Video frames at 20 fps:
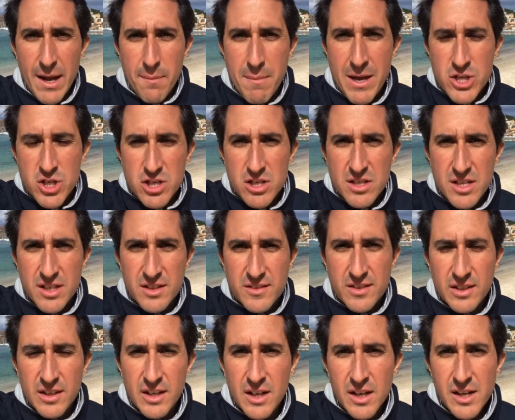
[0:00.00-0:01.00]
I mentioned
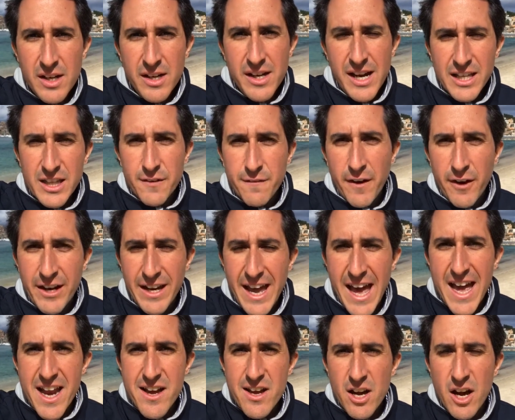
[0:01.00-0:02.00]
it at the very
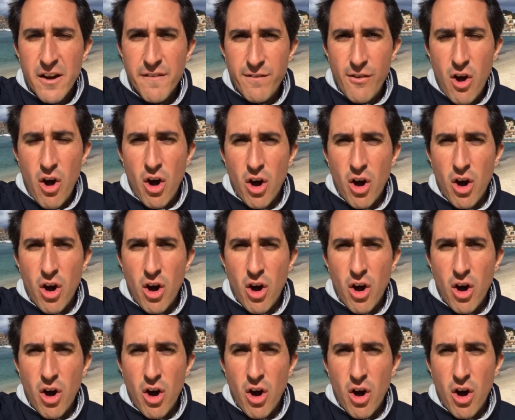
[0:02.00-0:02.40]
end of